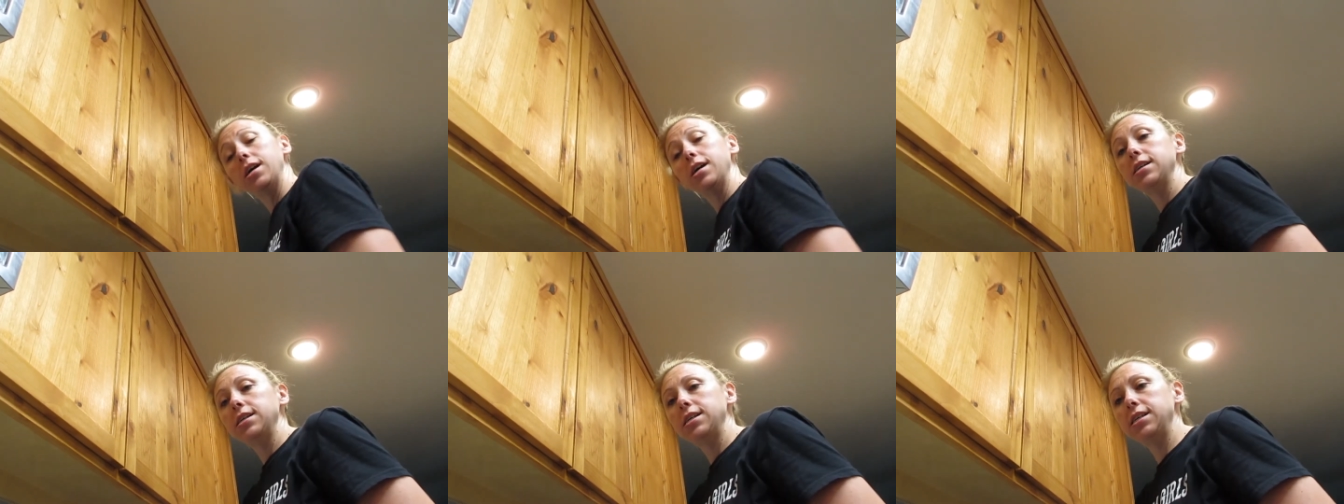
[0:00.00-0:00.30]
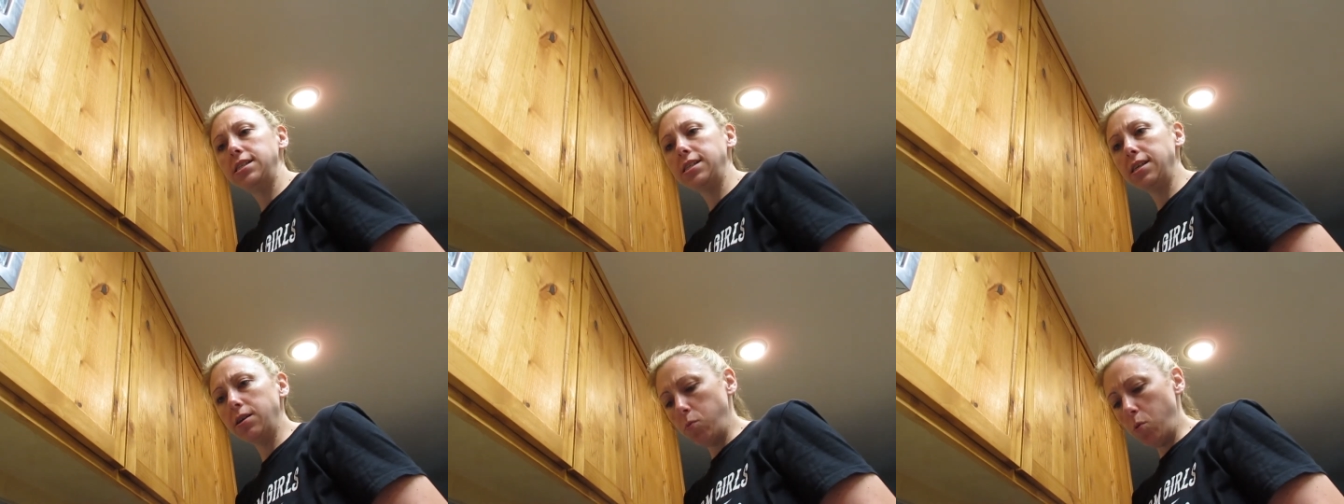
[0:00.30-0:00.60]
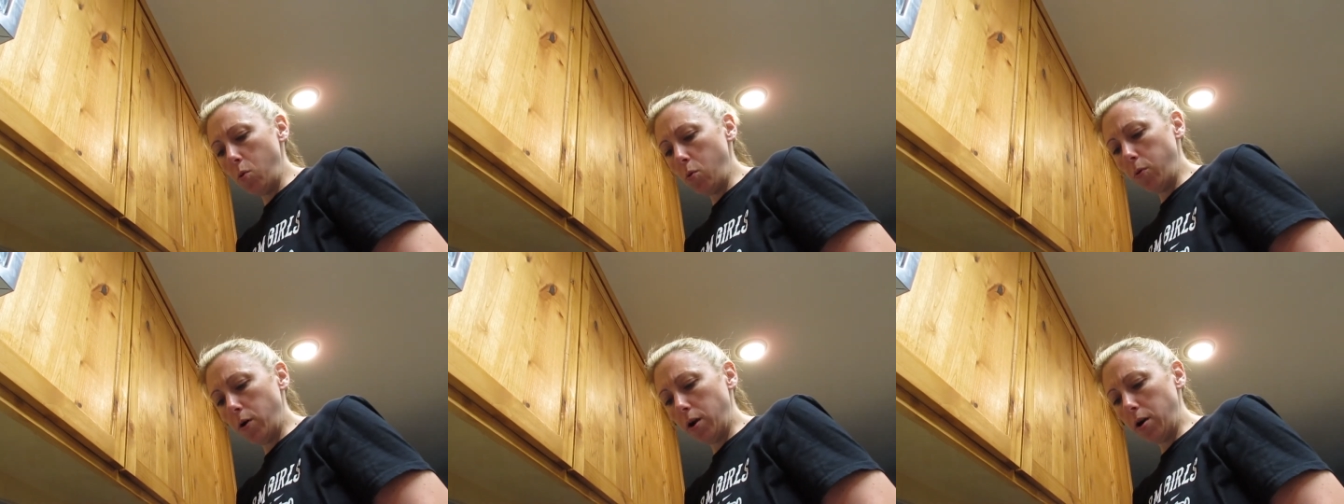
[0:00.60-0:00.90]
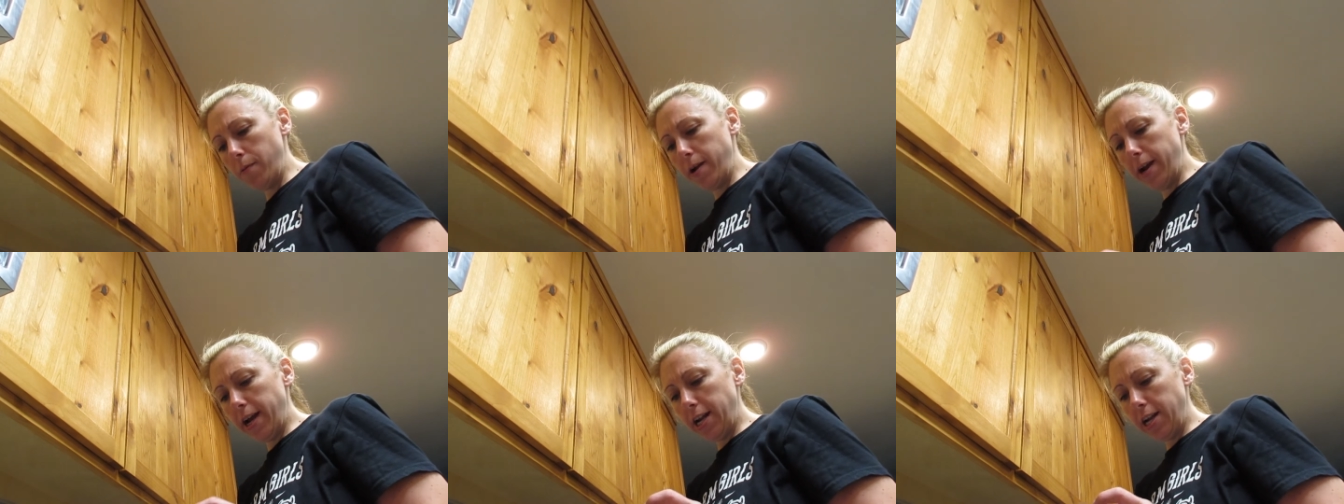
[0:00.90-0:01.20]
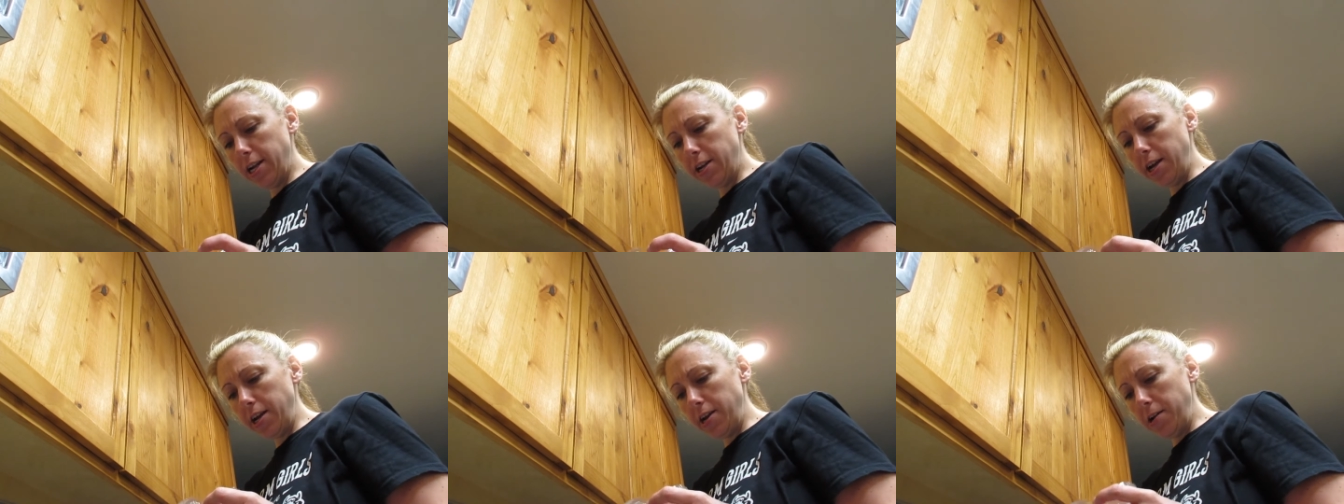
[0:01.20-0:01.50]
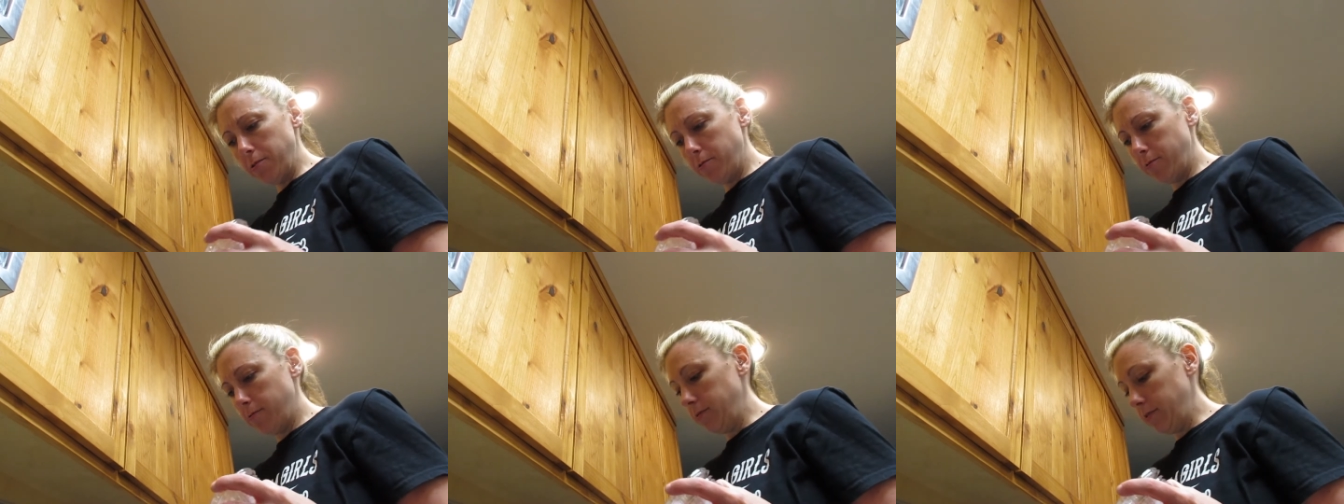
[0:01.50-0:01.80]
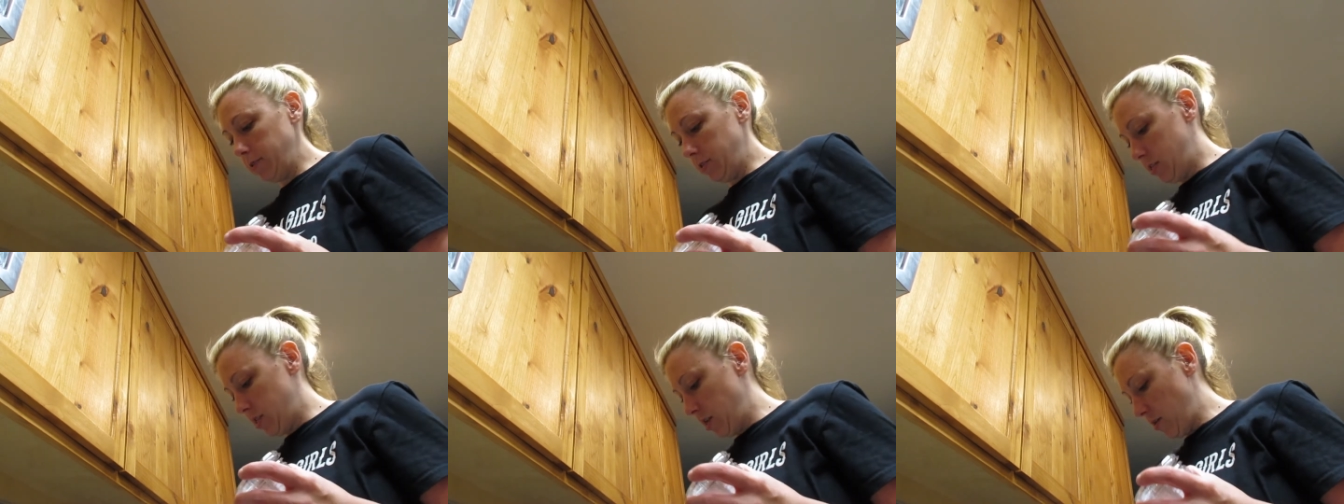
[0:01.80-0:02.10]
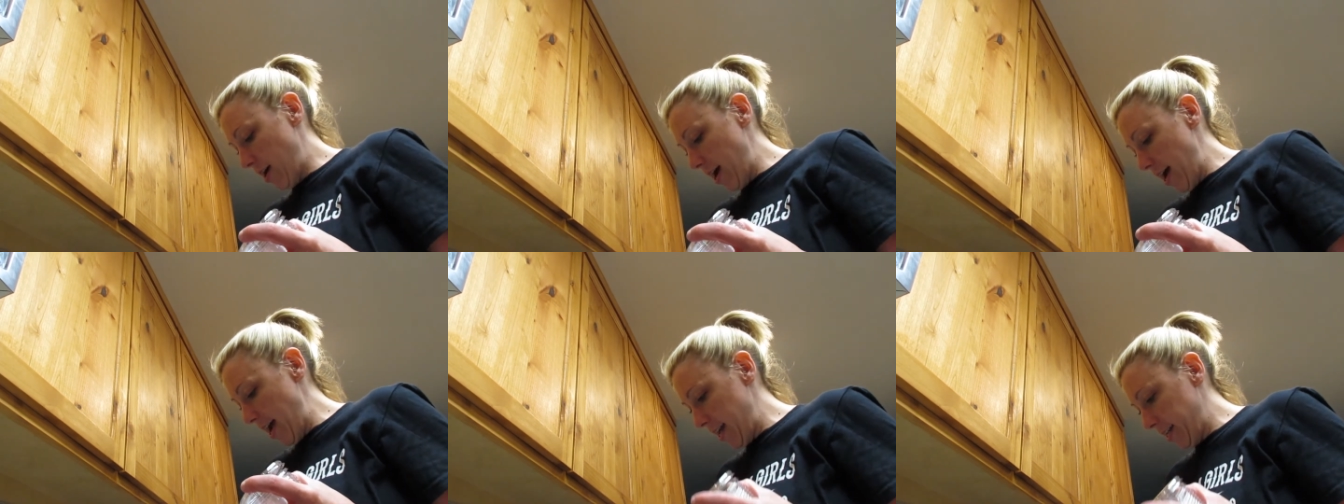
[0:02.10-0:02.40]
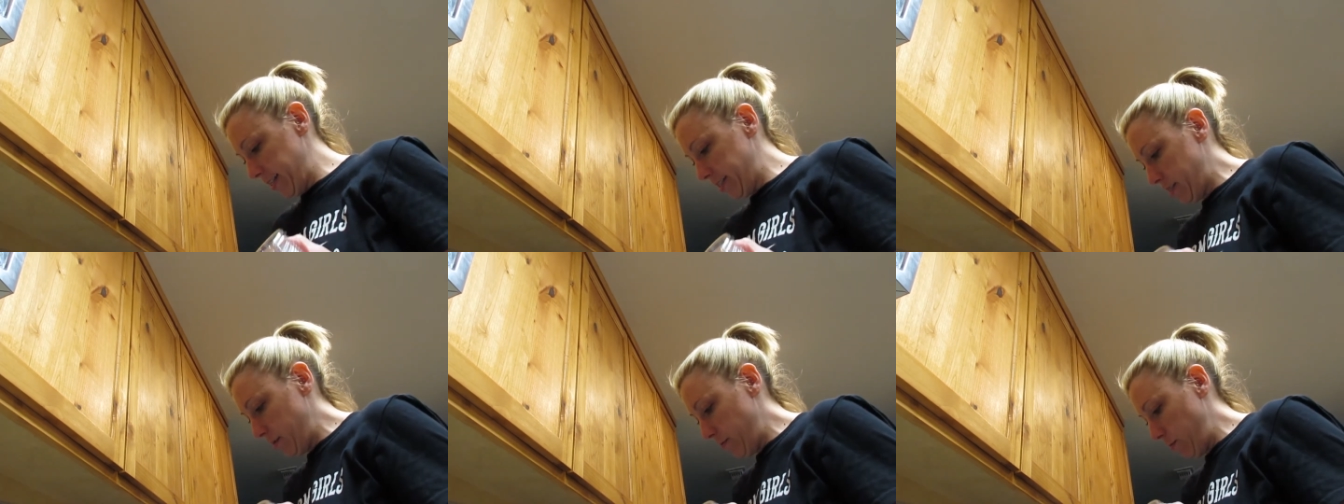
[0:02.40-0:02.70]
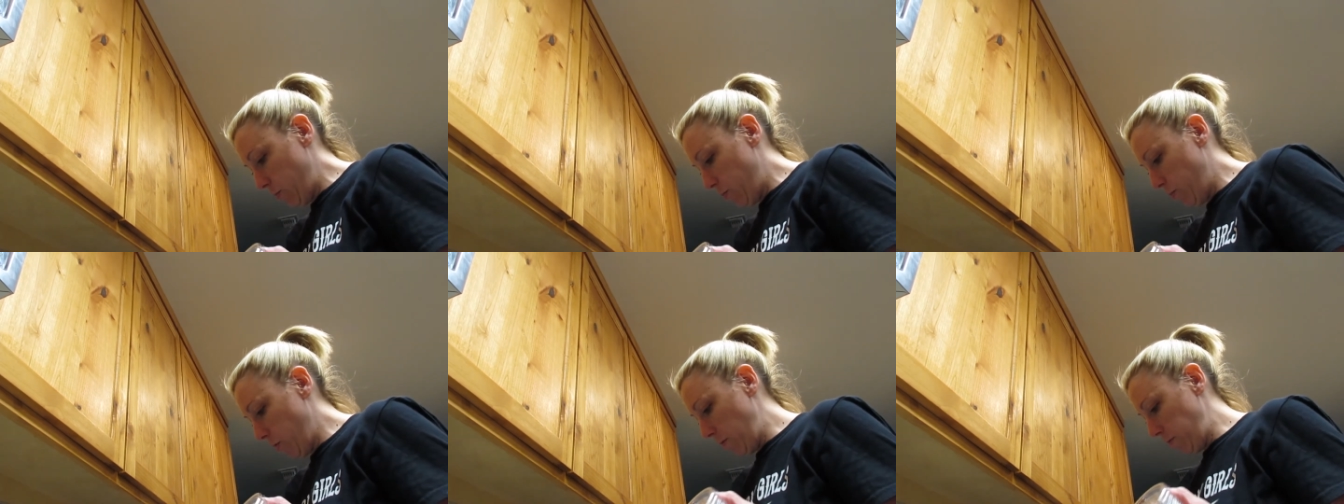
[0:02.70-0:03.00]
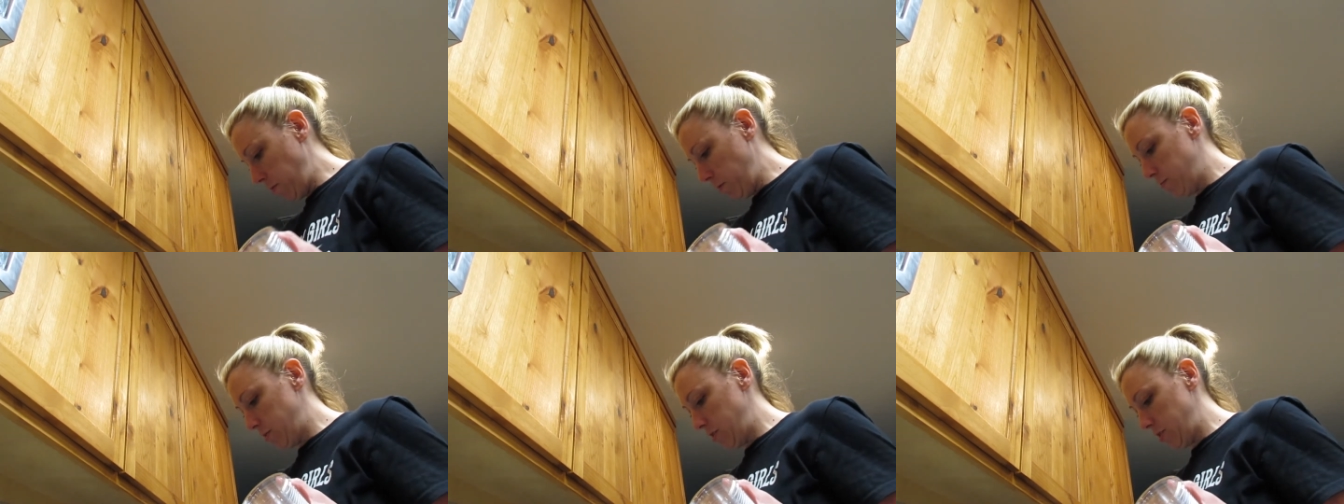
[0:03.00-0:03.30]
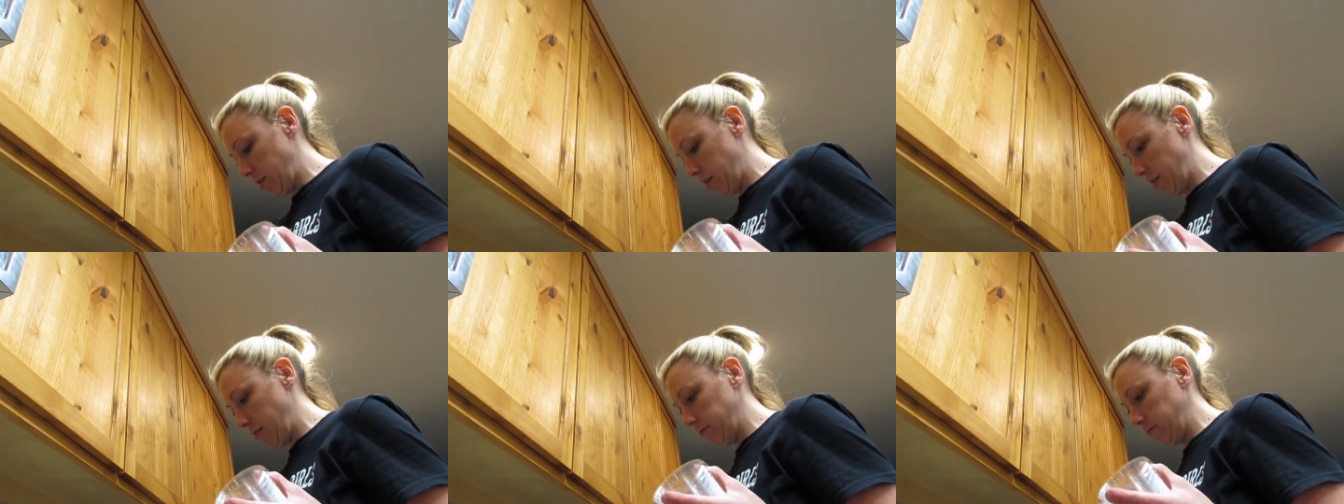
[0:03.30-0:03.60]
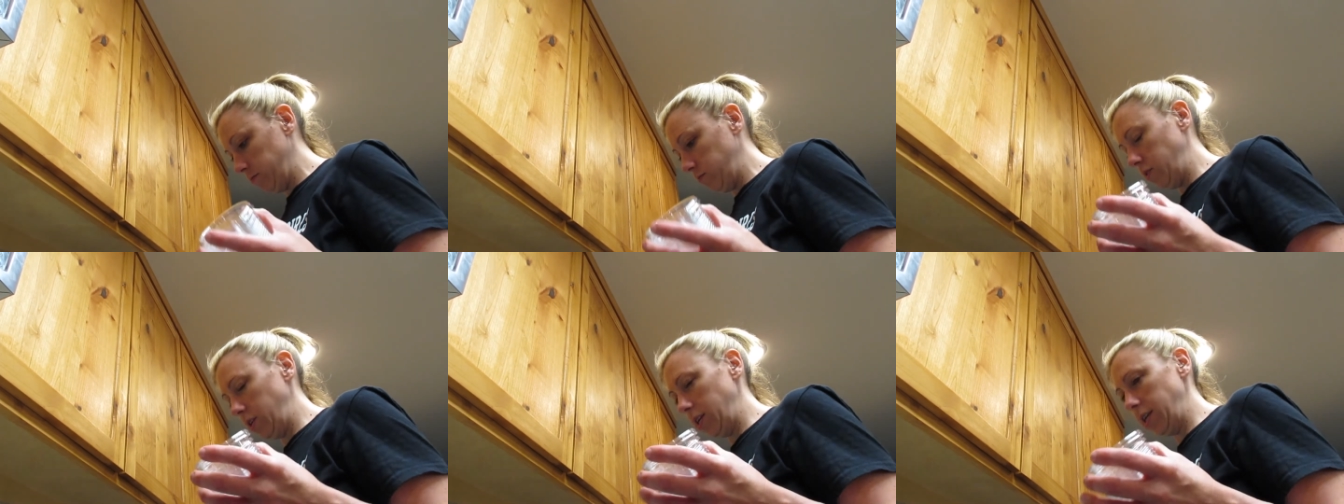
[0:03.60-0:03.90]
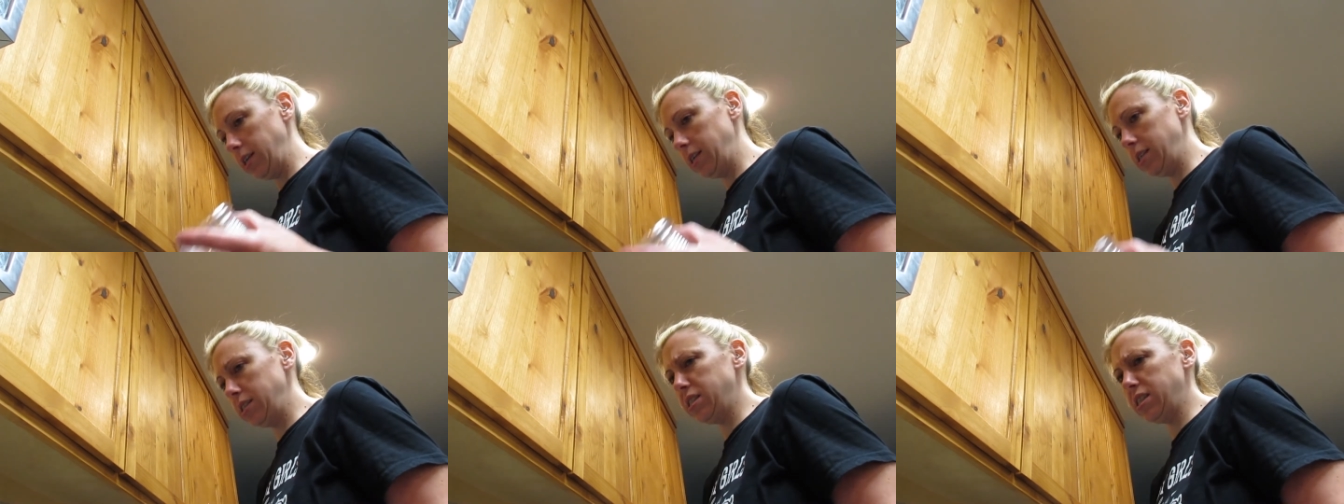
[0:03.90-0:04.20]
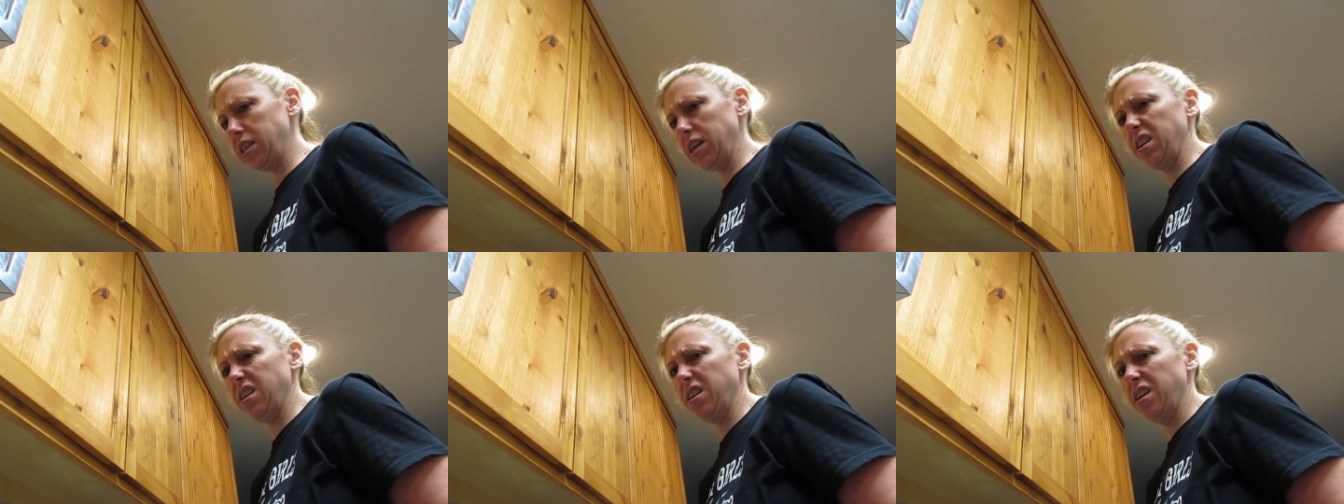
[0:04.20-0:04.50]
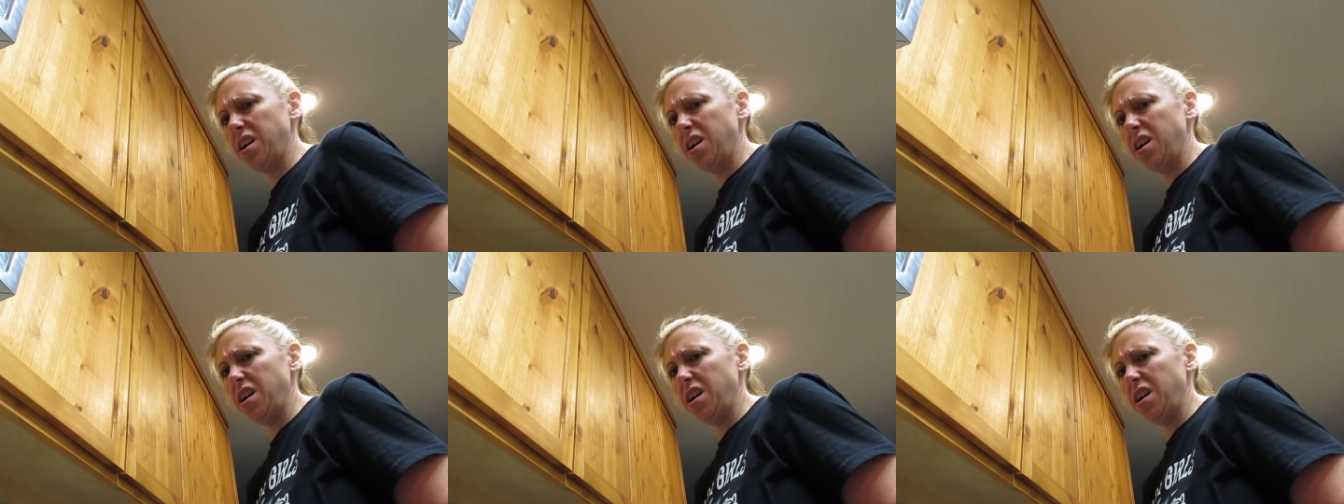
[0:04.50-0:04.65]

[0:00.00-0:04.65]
He said, well, what are we going to do? So I asked him to problem solve. He said,